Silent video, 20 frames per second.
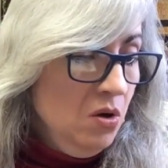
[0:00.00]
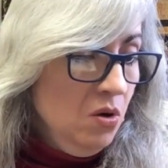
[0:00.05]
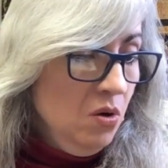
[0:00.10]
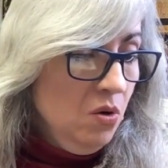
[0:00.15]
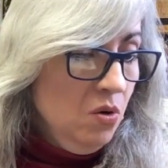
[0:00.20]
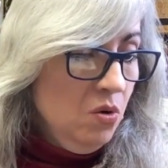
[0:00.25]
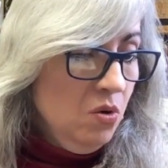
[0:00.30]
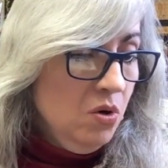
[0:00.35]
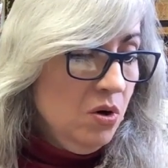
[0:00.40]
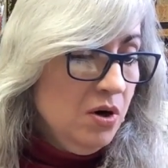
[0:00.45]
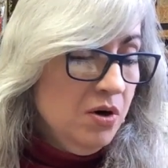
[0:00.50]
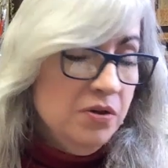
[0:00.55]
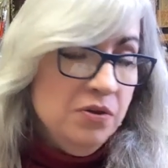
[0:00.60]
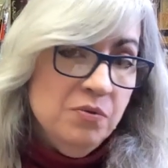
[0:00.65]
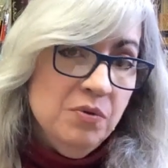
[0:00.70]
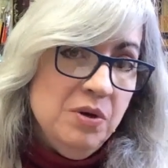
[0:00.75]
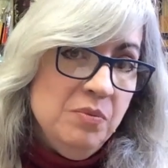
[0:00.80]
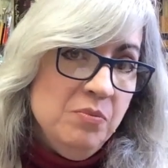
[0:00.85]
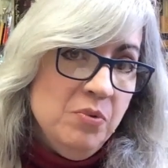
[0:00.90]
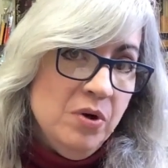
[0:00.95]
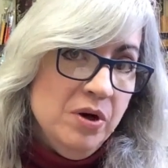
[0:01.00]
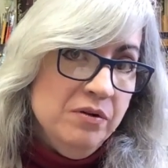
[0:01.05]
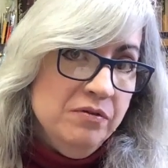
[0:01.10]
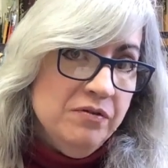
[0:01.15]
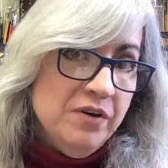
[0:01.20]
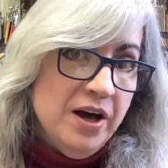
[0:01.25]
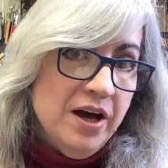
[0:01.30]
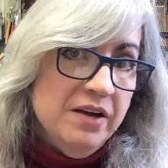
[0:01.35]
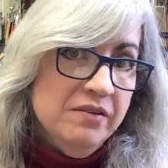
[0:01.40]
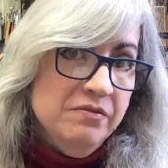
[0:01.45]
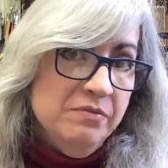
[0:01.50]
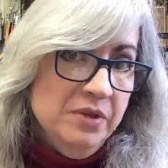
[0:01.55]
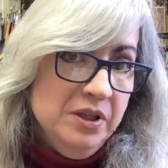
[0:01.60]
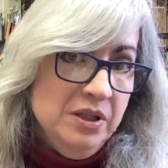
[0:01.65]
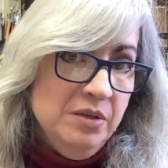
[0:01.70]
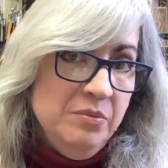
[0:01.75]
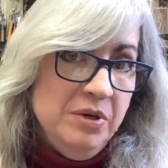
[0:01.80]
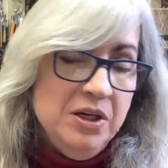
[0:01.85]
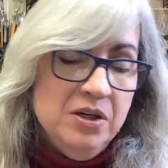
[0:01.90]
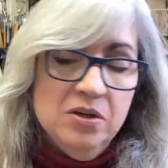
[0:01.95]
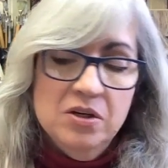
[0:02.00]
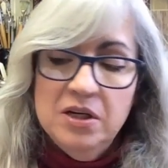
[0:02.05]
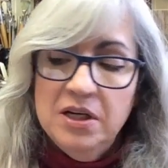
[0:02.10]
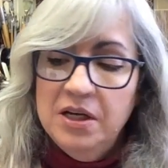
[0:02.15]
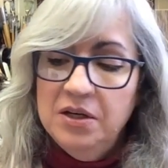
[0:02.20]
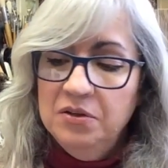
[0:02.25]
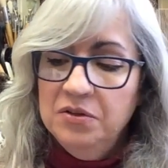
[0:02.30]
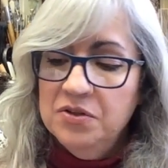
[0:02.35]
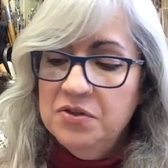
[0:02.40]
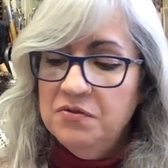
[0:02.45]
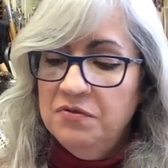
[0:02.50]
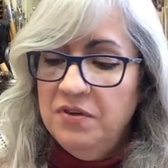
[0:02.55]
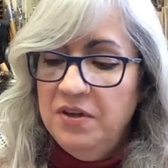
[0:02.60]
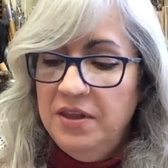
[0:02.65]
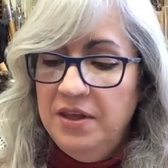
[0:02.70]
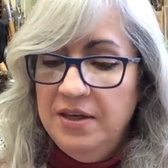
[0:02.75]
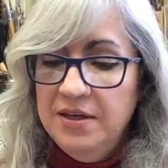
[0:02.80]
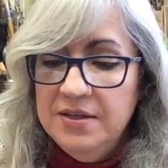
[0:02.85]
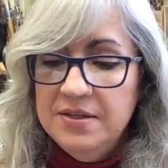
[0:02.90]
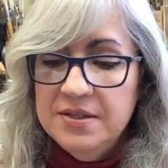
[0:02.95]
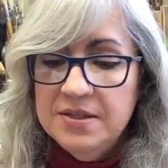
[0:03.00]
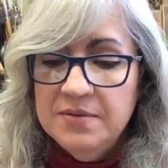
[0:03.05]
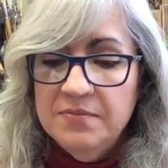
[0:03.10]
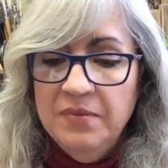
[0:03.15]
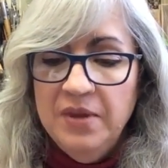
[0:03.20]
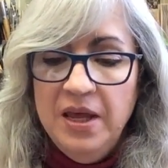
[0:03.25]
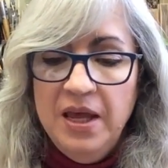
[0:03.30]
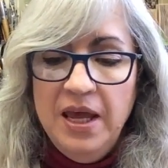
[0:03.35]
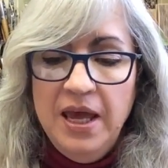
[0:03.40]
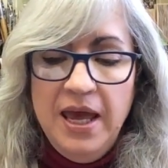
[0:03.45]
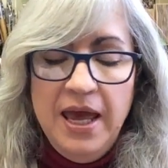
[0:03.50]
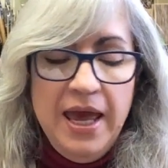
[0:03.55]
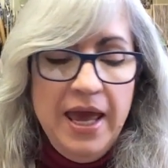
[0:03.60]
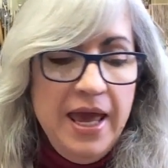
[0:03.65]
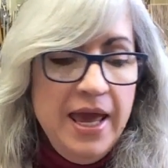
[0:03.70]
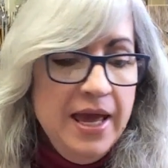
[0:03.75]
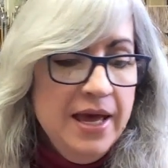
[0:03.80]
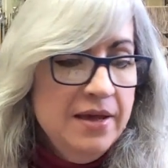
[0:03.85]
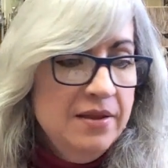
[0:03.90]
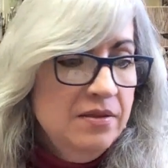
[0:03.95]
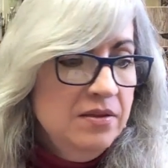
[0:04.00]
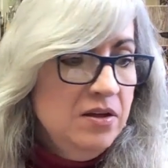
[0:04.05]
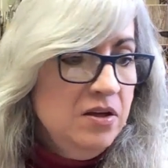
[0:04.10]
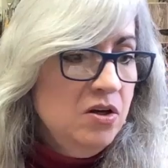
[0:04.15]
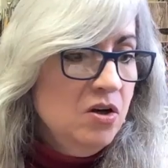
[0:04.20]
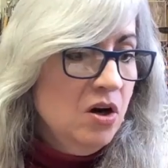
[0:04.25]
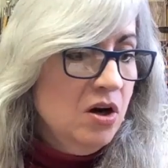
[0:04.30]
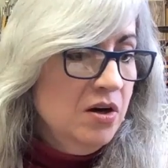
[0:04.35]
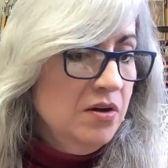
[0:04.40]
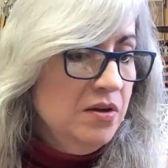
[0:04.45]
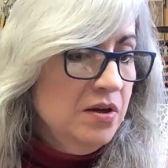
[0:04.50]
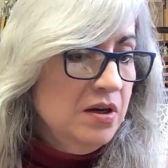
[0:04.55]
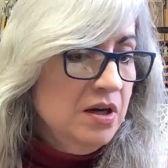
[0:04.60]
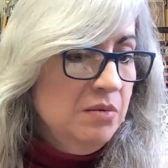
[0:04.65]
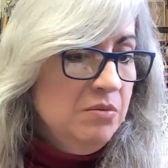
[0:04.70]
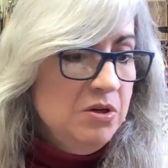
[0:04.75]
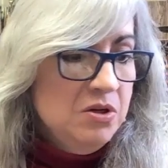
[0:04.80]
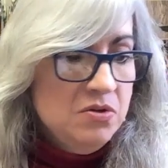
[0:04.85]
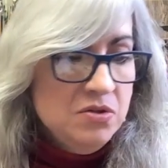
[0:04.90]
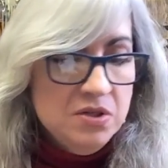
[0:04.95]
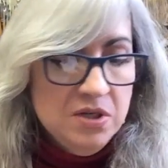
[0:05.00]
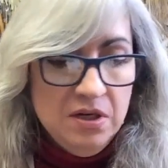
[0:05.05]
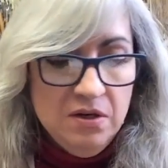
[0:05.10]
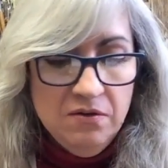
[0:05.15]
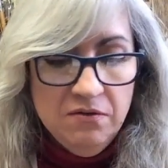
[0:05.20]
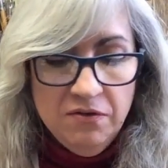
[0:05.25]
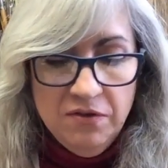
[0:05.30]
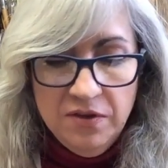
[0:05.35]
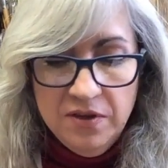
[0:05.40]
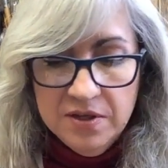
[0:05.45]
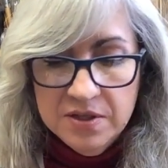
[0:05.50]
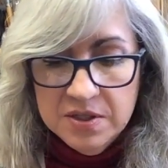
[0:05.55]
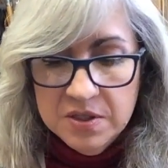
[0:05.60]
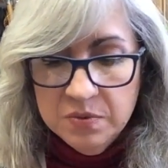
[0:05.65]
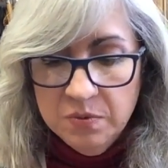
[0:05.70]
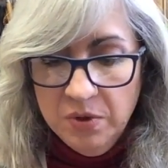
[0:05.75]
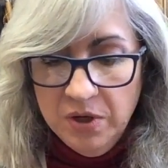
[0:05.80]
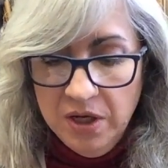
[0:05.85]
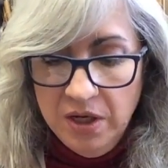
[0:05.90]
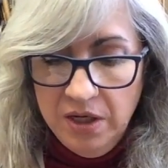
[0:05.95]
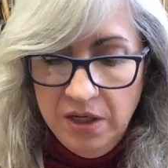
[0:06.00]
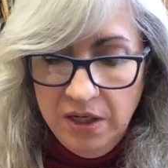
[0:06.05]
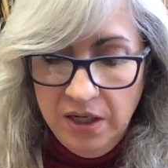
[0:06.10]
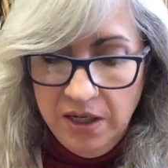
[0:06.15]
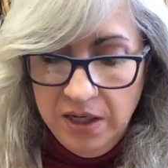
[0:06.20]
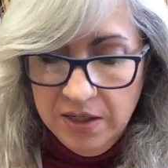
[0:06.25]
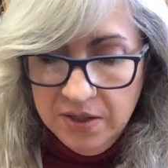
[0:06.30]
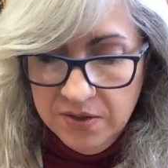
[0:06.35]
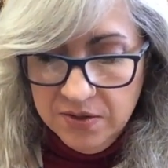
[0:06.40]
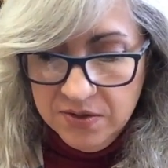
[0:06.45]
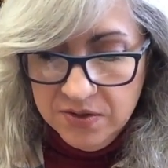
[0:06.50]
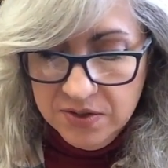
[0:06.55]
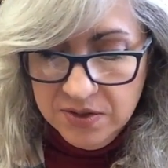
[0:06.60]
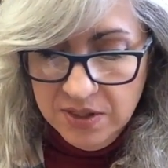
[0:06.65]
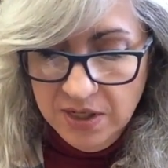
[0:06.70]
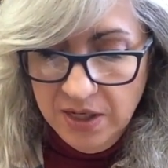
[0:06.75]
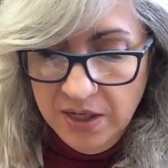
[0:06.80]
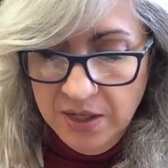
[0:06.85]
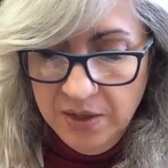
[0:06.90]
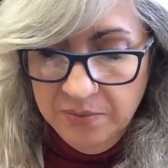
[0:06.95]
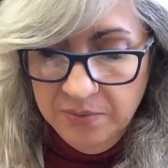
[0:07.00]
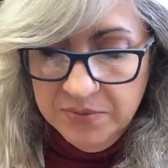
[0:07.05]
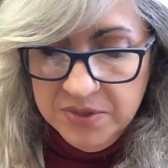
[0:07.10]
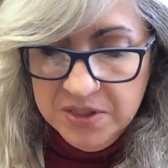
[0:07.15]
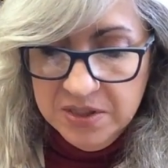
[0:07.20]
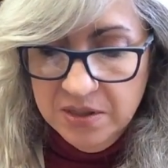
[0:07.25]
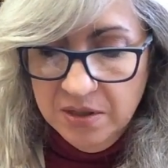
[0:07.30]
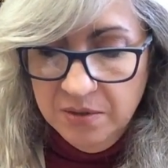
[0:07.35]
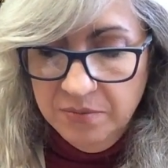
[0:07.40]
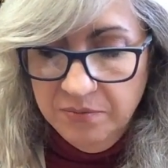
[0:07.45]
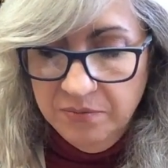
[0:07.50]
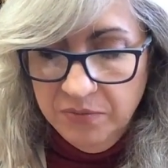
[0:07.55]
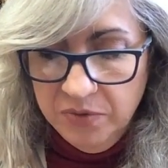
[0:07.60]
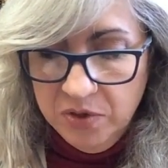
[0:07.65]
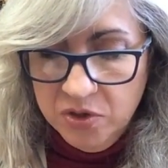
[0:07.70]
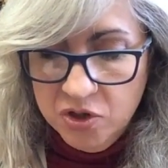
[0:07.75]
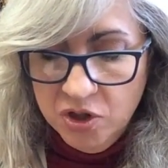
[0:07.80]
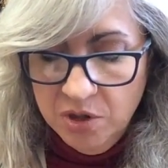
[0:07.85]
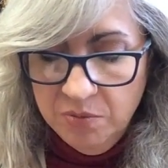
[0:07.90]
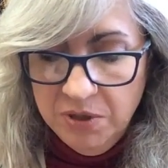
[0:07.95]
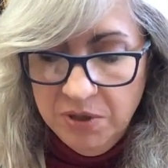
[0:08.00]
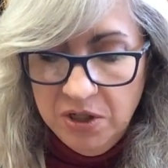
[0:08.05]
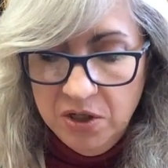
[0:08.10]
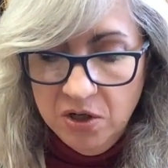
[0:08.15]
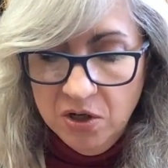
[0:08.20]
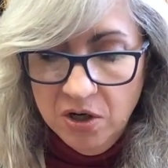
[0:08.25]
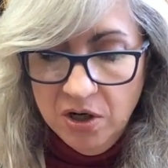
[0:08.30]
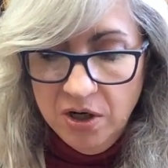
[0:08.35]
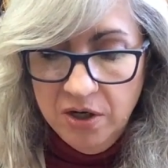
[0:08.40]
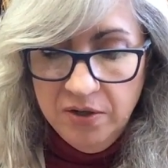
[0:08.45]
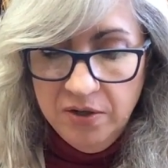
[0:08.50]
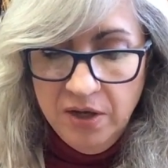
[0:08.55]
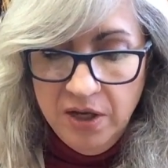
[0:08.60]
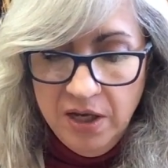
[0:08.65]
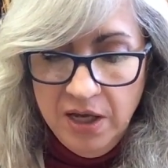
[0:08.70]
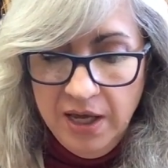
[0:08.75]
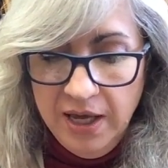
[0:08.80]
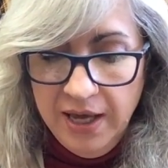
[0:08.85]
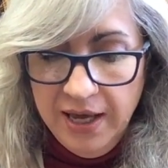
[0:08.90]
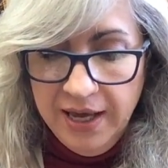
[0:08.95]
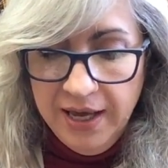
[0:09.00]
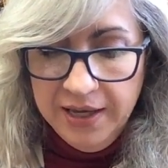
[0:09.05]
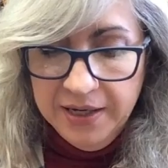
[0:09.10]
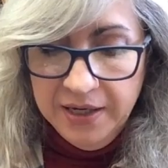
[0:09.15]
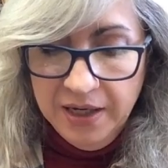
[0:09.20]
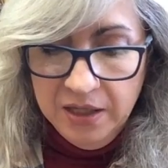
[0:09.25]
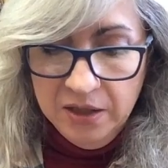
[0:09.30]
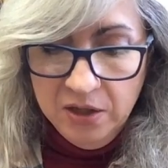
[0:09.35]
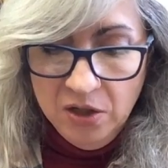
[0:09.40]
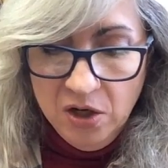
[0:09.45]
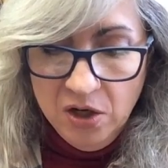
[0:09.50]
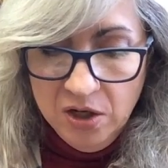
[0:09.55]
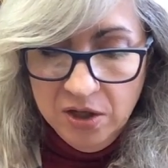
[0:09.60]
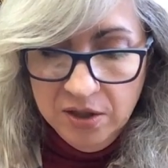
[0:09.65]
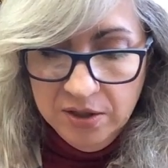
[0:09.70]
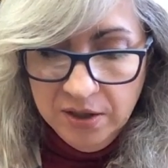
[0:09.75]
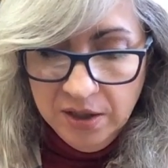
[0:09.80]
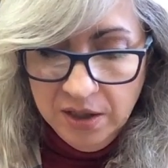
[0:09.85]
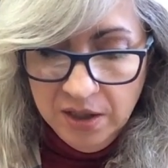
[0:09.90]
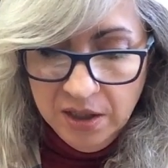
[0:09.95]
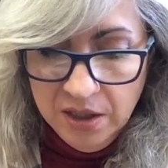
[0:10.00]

or 3.5 millimeter needles for this. And the yarn that I'm using for this one is some German yarn, cat-adorned.